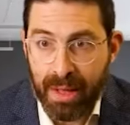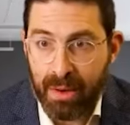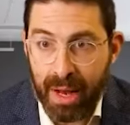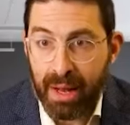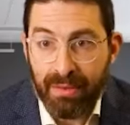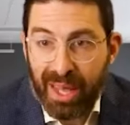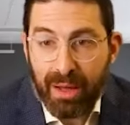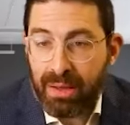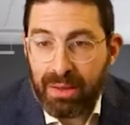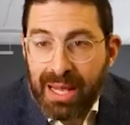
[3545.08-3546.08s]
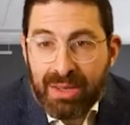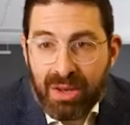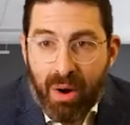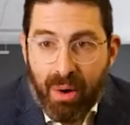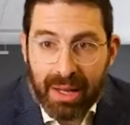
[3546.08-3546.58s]
Mm -hmm. Right. The,
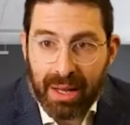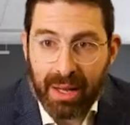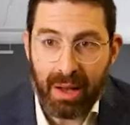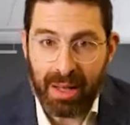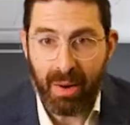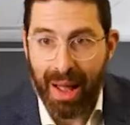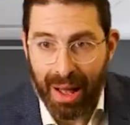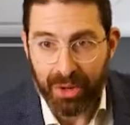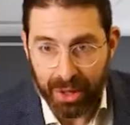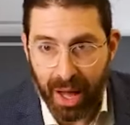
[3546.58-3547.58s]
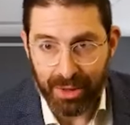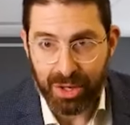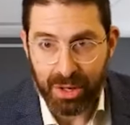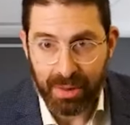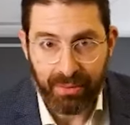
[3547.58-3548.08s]
teens aren't like you know out to
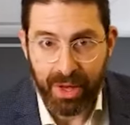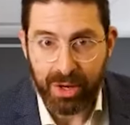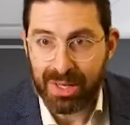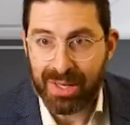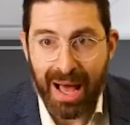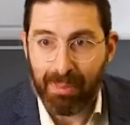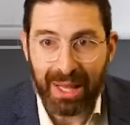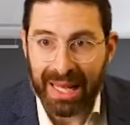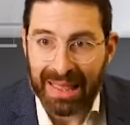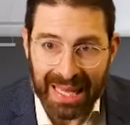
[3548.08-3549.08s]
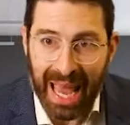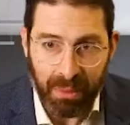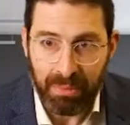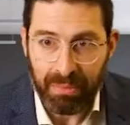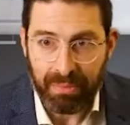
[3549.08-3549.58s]
lunch. They're just not playing the
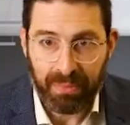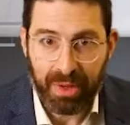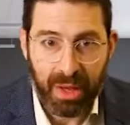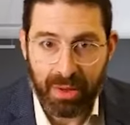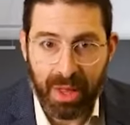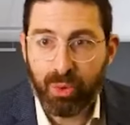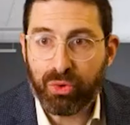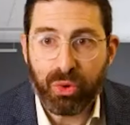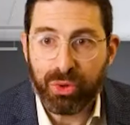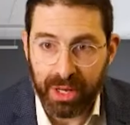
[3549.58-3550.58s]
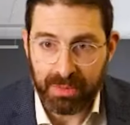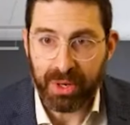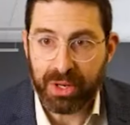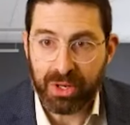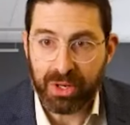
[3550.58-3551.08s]
game. Mm -hmm they don't do things
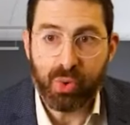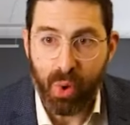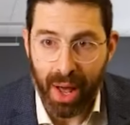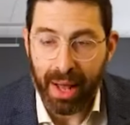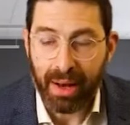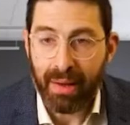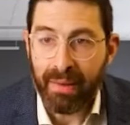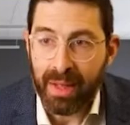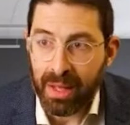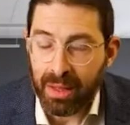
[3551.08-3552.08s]
because you want it. Right.